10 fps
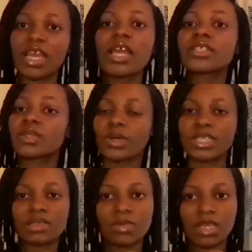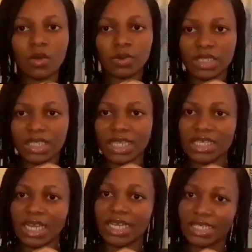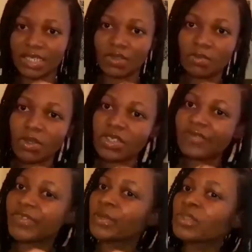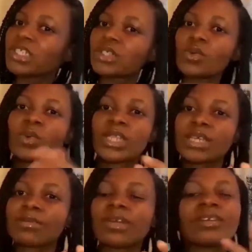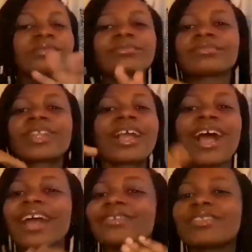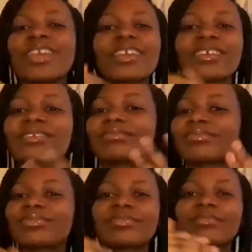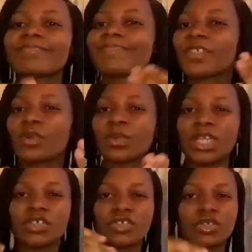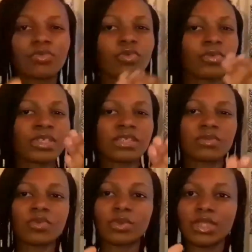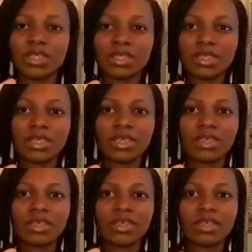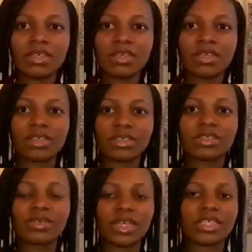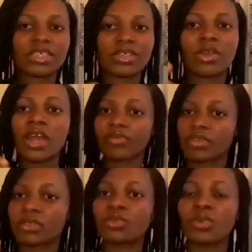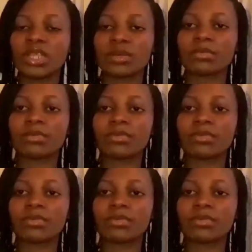And trust me, all these things are necessary because if you don't deal with them, I don't think your relationship will be smooth. Do you get it? You have to deal with them.